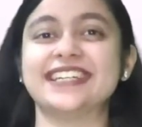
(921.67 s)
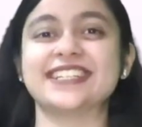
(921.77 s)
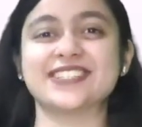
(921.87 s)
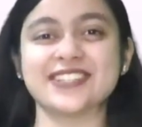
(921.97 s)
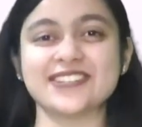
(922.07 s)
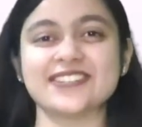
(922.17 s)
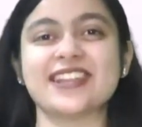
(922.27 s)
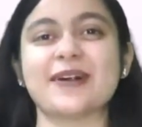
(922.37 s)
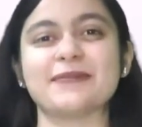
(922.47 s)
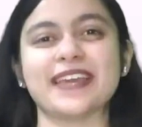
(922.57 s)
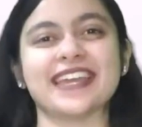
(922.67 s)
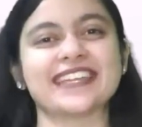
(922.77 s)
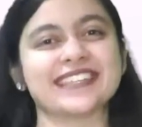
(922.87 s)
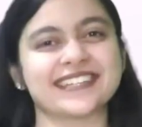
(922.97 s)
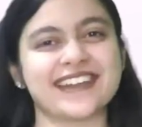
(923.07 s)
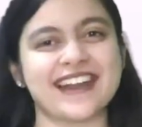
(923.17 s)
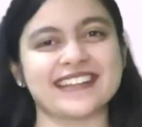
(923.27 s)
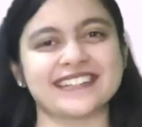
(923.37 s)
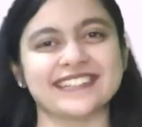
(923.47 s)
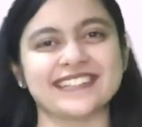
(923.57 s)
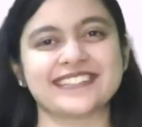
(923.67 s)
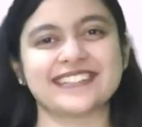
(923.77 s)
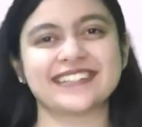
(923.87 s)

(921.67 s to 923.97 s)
The children are playing in the garden.